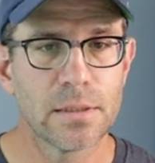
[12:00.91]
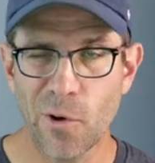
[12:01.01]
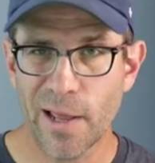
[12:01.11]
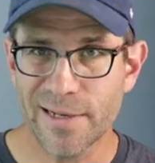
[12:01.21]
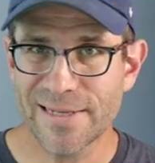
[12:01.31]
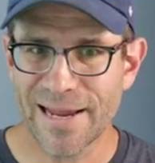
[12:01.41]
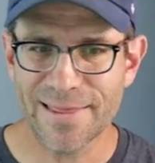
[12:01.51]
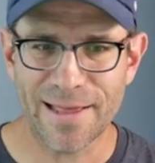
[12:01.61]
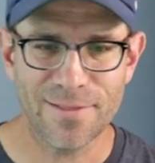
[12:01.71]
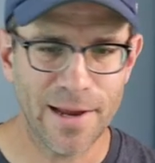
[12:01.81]
I'll go ahead and
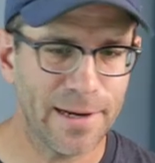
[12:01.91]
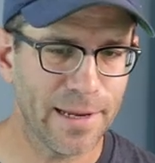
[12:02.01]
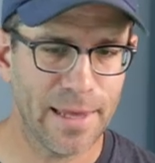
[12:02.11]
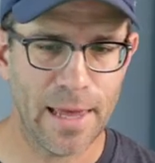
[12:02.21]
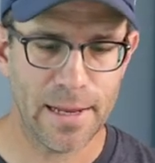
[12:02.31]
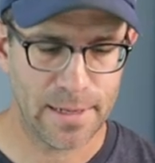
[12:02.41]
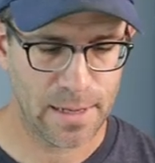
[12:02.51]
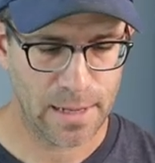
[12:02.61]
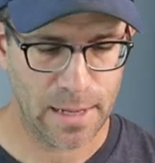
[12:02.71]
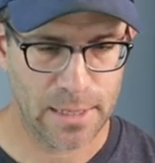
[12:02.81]
take that line
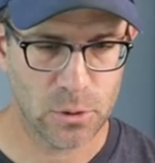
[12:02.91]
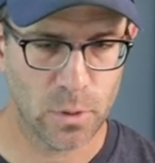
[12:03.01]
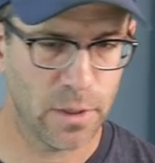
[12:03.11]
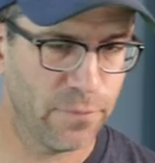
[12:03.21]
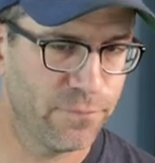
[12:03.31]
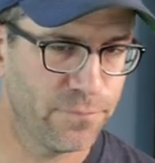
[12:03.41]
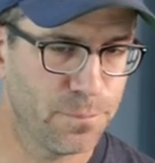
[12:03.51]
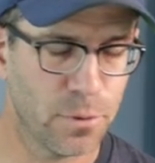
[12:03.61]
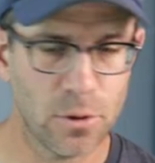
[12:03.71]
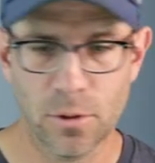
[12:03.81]
again and do a
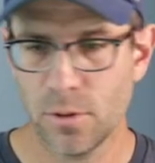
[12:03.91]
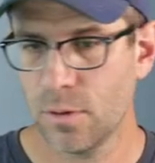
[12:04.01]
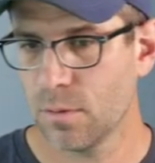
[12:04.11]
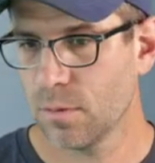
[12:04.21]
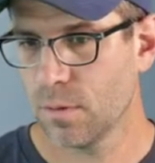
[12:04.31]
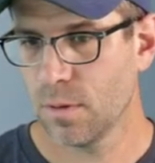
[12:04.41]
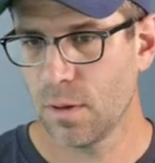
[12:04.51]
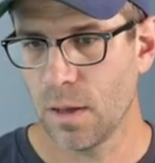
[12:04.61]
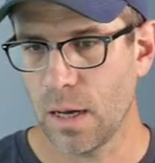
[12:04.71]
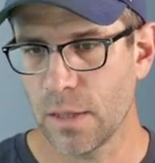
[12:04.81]
pull
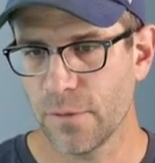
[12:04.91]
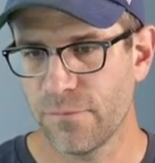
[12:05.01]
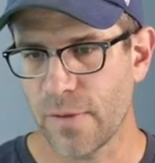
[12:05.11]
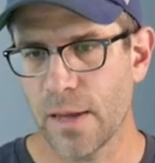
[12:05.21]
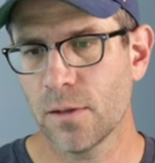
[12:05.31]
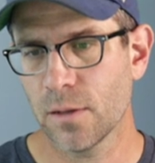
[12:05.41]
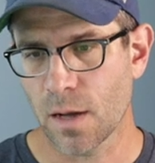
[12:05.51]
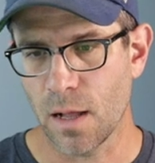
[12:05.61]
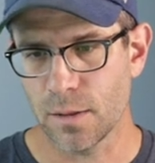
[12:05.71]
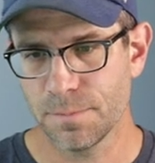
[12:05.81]
on the file
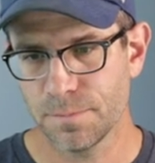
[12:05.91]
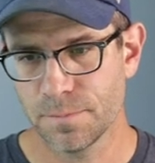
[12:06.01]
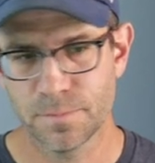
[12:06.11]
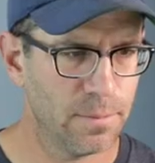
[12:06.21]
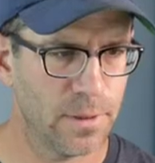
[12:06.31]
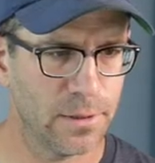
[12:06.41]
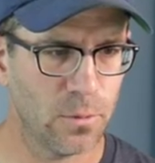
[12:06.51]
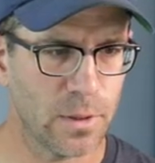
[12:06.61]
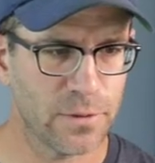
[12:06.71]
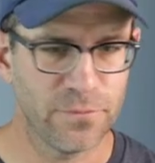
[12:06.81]
column. Uh, and I
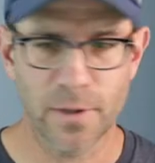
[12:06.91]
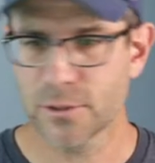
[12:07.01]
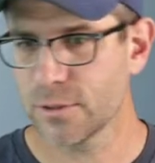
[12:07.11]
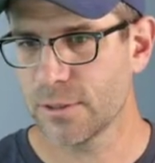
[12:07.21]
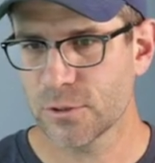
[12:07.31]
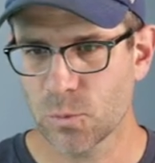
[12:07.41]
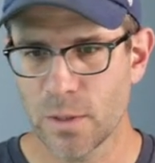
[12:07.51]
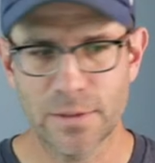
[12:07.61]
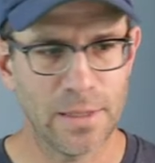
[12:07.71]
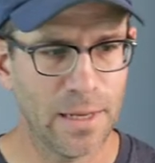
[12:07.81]
don't want the function, I just
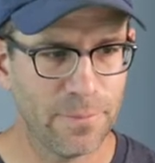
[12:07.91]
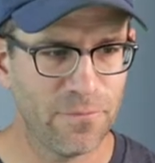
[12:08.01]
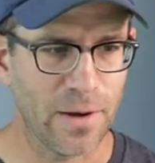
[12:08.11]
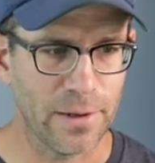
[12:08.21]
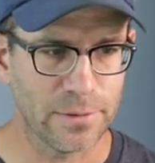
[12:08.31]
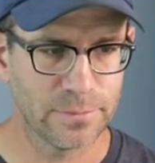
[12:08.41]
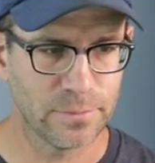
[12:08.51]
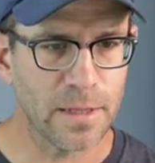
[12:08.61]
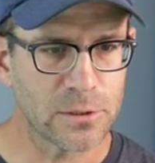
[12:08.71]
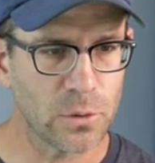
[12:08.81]
want the name file.
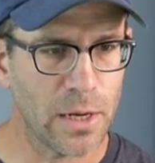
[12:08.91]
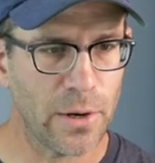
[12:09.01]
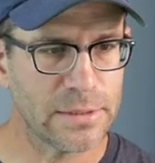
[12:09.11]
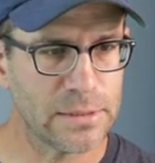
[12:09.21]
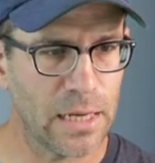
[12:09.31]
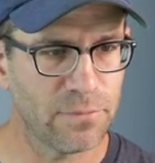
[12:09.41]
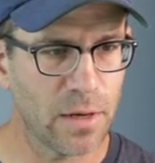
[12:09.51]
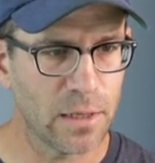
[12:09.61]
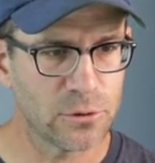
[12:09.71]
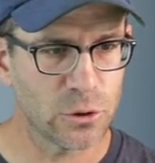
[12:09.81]
And so now I see I've
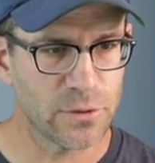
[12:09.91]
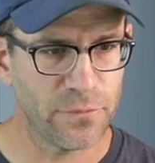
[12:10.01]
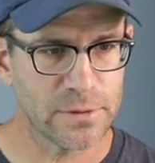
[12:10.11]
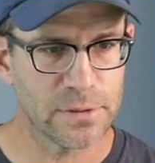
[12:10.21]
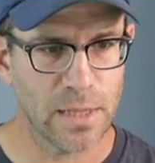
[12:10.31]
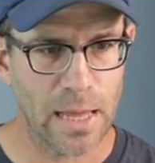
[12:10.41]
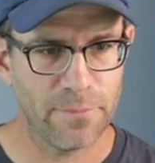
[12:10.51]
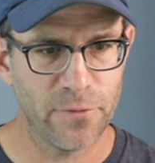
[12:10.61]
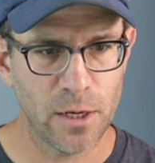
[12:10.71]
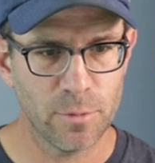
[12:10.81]
got Josefin
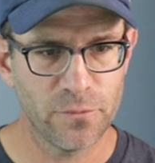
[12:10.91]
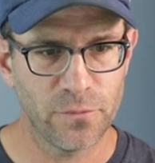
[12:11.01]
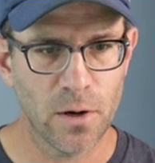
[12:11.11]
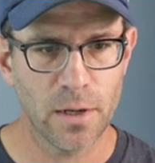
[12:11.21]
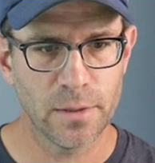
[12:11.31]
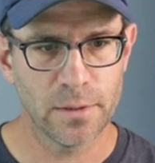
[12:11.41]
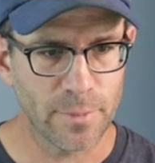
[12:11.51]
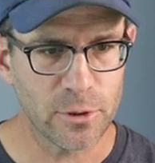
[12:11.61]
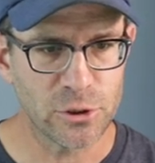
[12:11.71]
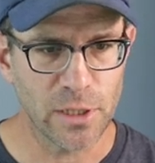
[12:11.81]
Slab, variable font,
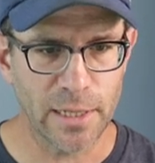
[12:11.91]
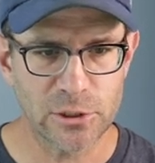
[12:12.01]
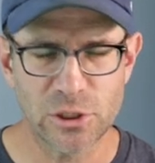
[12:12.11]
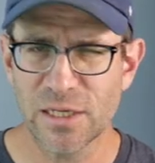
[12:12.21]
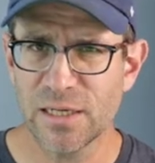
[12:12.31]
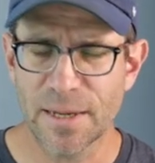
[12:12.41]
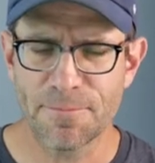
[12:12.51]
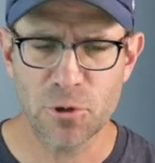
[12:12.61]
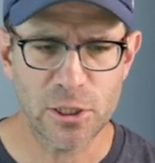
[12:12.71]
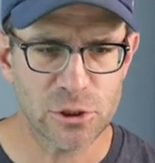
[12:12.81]
WGHT.
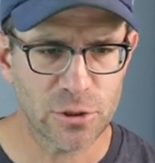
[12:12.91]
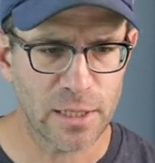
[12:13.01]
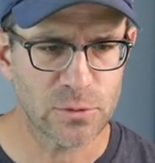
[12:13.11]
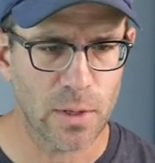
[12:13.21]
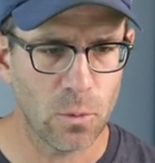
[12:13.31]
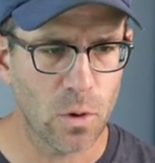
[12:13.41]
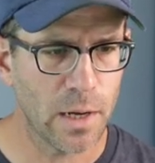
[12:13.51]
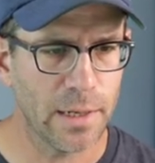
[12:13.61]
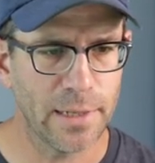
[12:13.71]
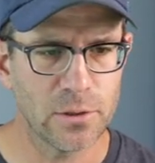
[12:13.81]
I'm pretty sure that's what I
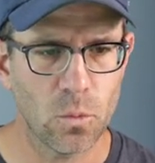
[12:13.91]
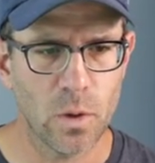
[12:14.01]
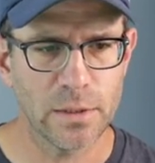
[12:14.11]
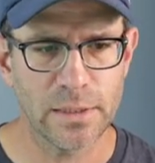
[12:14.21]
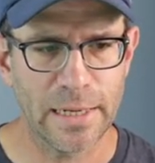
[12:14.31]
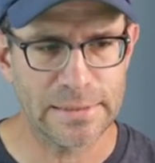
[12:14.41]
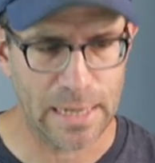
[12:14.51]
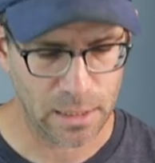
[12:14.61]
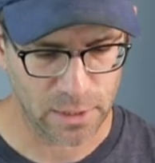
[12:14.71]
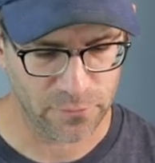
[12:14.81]
want. I don't want the
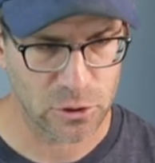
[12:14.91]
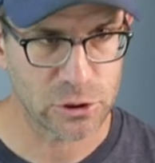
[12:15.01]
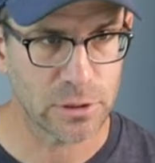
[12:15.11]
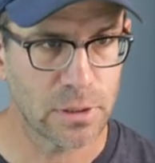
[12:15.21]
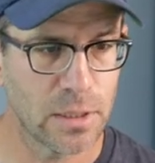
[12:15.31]
italic version.